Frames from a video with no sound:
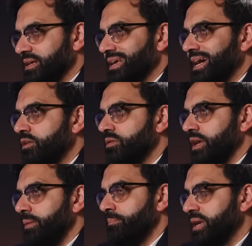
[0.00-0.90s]
Like,
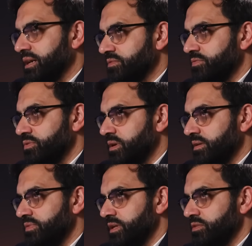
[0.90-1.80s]
how impactful
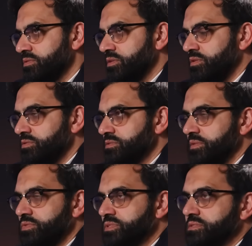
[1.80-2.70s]
are they on
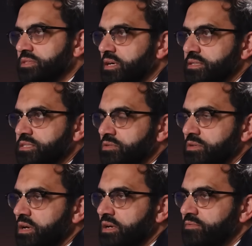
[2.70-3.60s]
civil society,
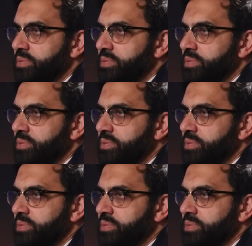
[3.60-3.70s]
on life,